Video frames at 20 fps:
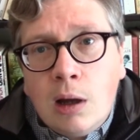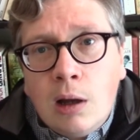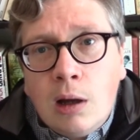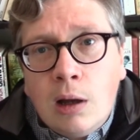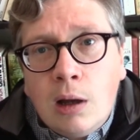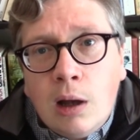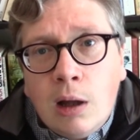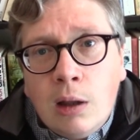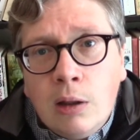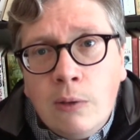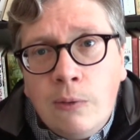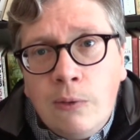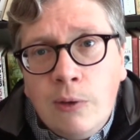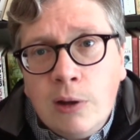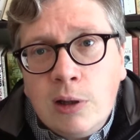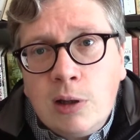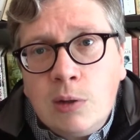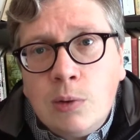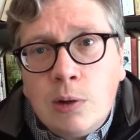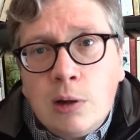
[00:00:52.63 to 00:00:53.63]
And the
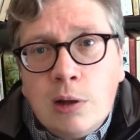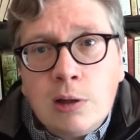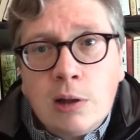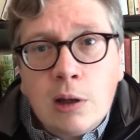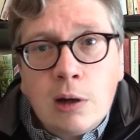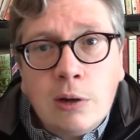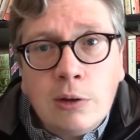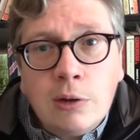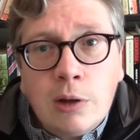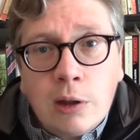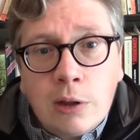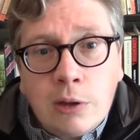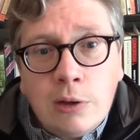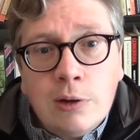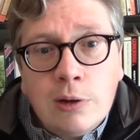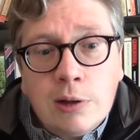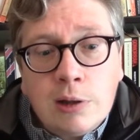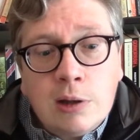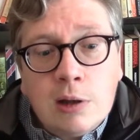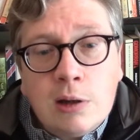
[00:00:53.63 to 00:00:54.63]
first one is that on that
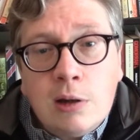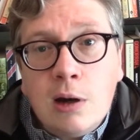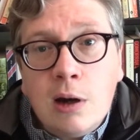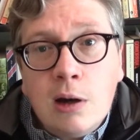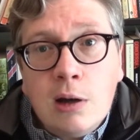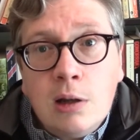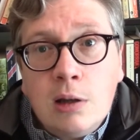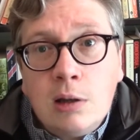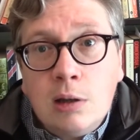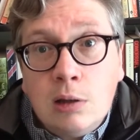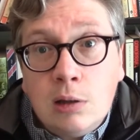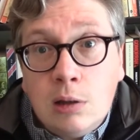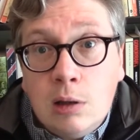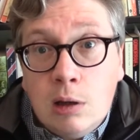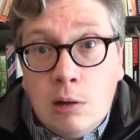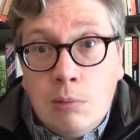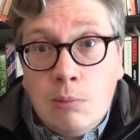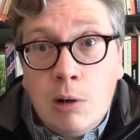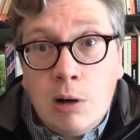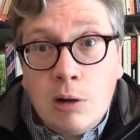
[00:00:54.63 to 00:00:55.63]
Thursday night
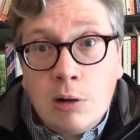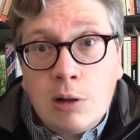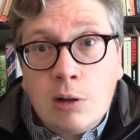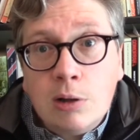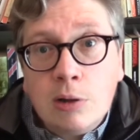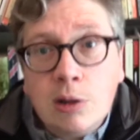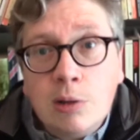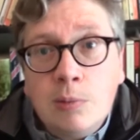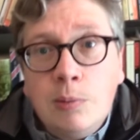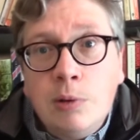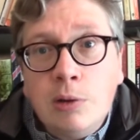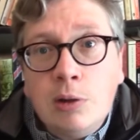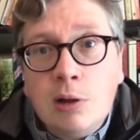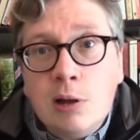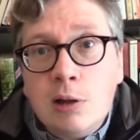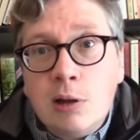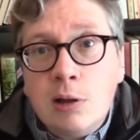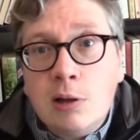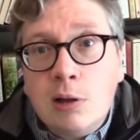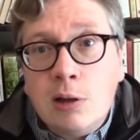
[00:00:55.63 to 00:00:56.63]
in Mark's Gospel,
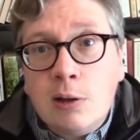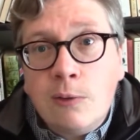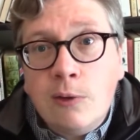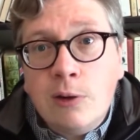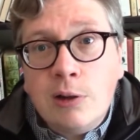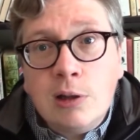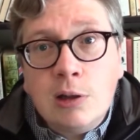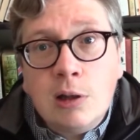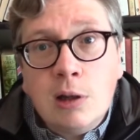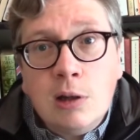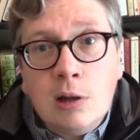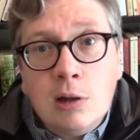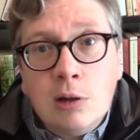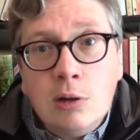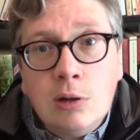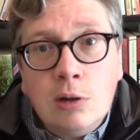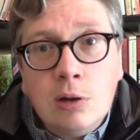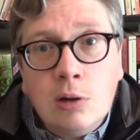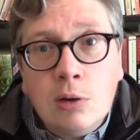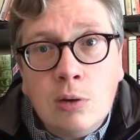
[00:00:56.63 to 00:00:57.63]
Jesus is first taken
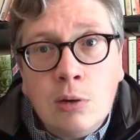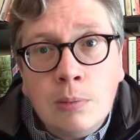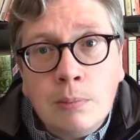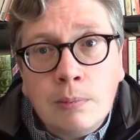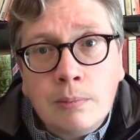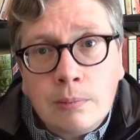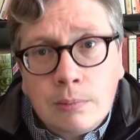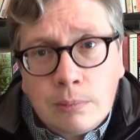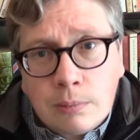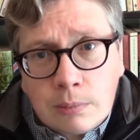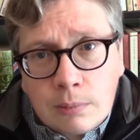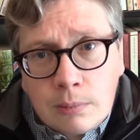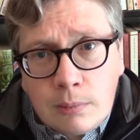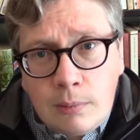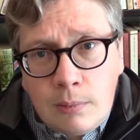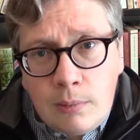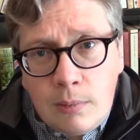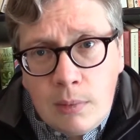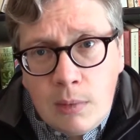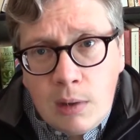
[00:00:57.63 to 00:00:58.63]
to
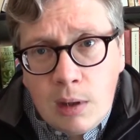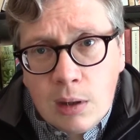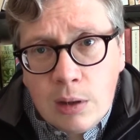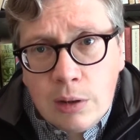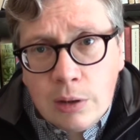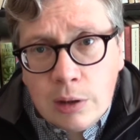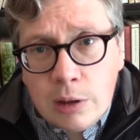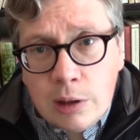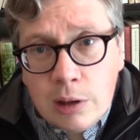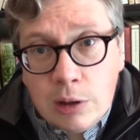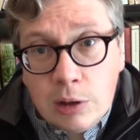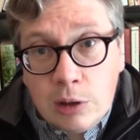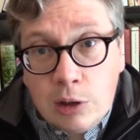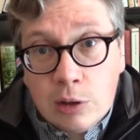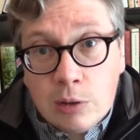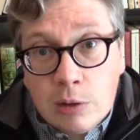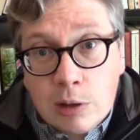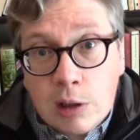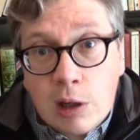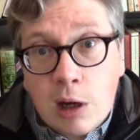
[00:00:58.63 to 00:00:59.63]
the
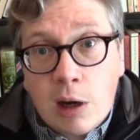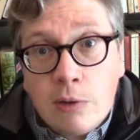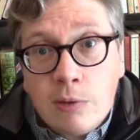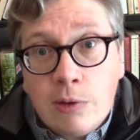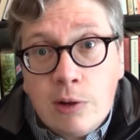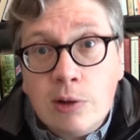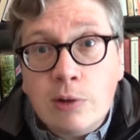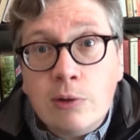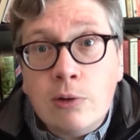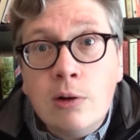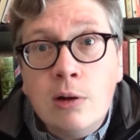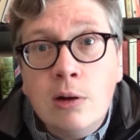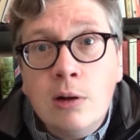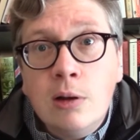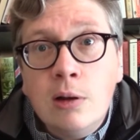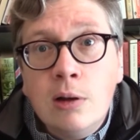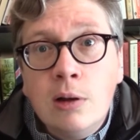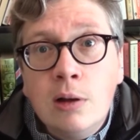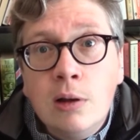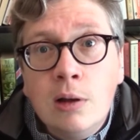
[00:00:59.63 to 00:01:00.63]
Jewish council.
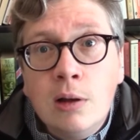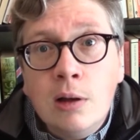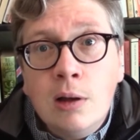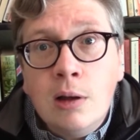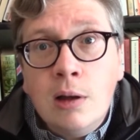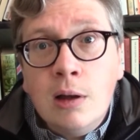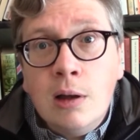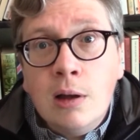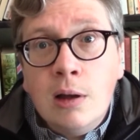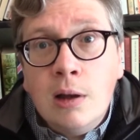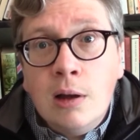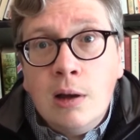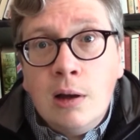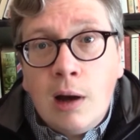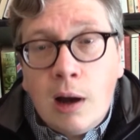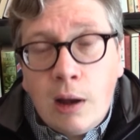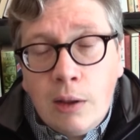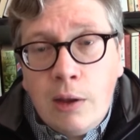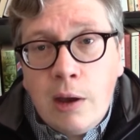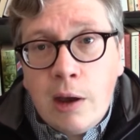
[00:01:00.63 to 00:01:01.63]

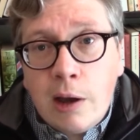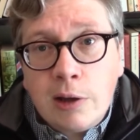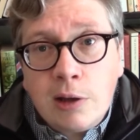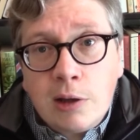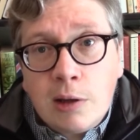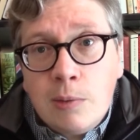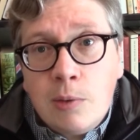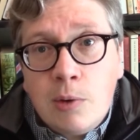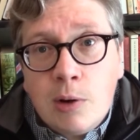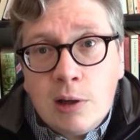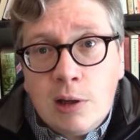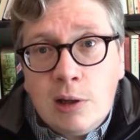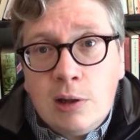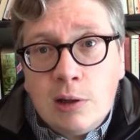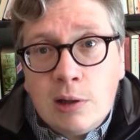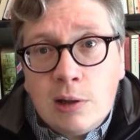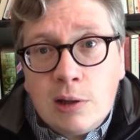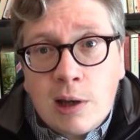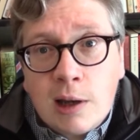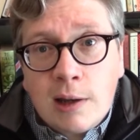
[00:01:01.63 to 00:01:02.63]
And they ask him
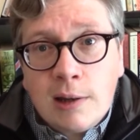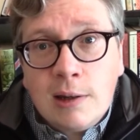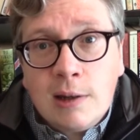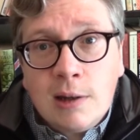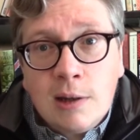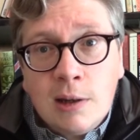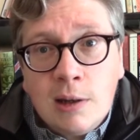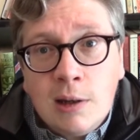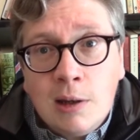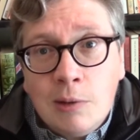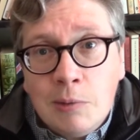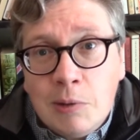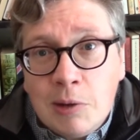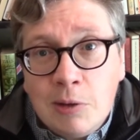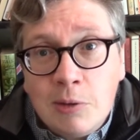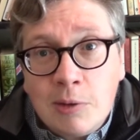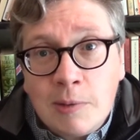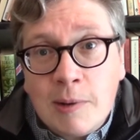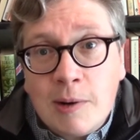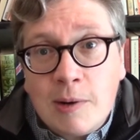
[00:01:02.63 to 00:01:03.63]
questions, and we
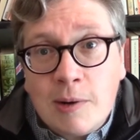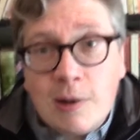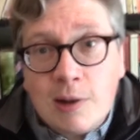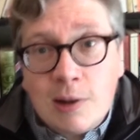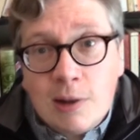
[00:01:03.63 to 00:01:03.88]
talked about questions